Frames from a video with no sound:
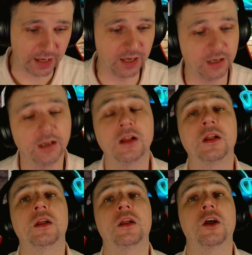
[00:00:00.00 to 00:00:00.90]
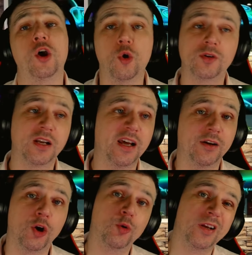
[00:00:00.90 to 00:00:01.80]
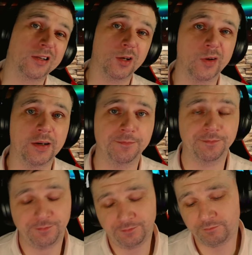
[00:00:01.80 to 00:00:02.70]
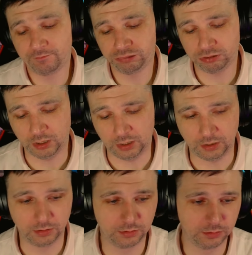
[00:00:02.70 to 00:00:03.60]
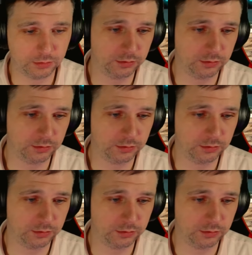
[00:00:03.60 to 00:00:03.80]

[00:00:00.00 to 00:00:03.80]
hit, who did it, who didn't do it. What